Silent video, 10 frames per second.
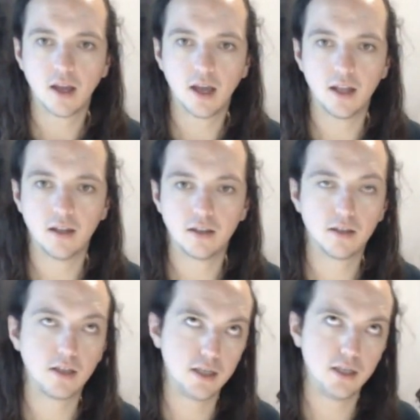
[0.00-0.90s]

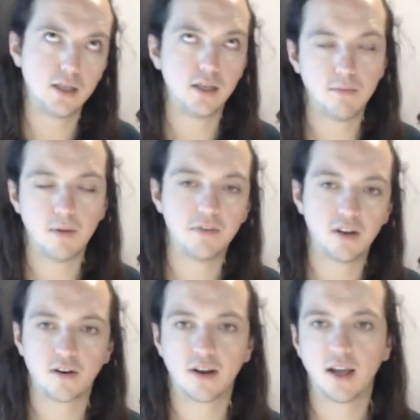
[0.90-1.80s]
the members
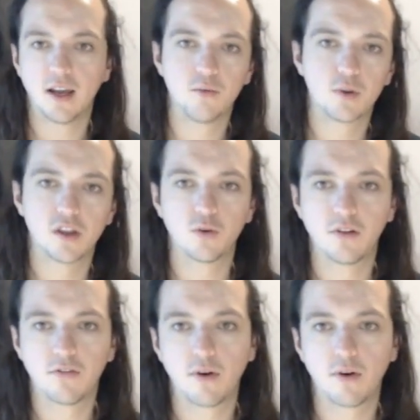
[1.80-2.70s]
area and within
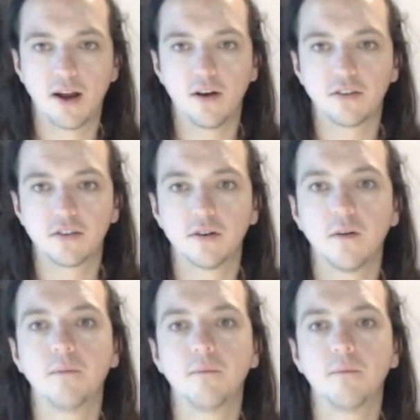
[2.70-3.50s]
24 hours.